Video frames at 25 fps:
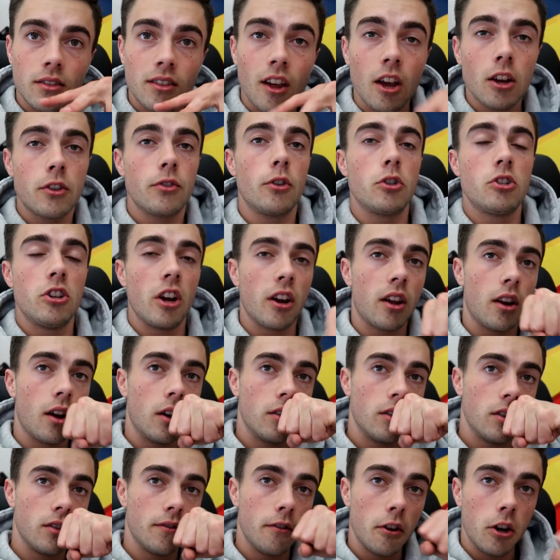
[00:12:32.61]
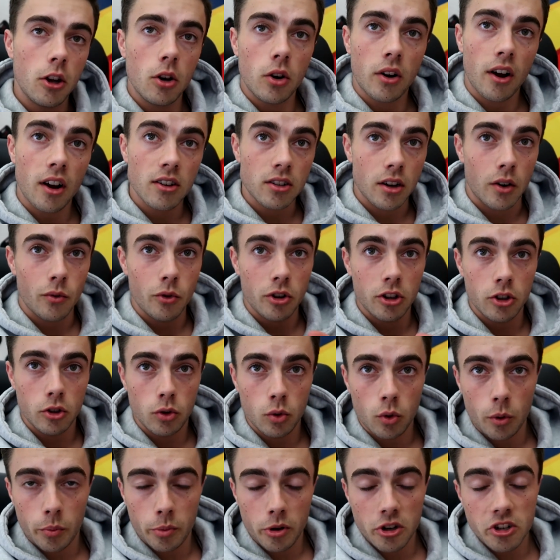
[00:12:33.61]
Thanks for checking out this video, guys. I really
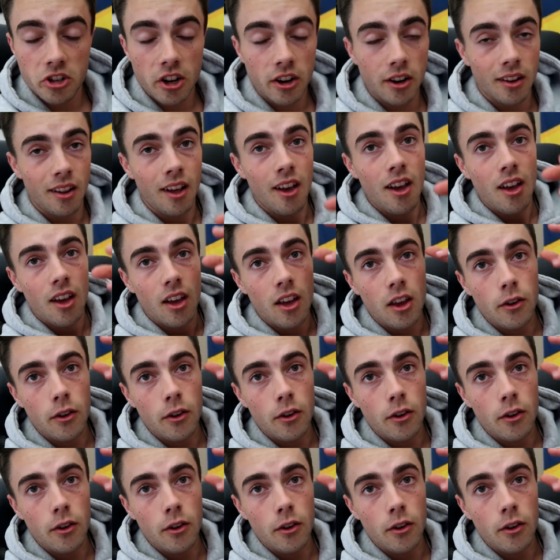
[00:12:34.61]
do appreciate it.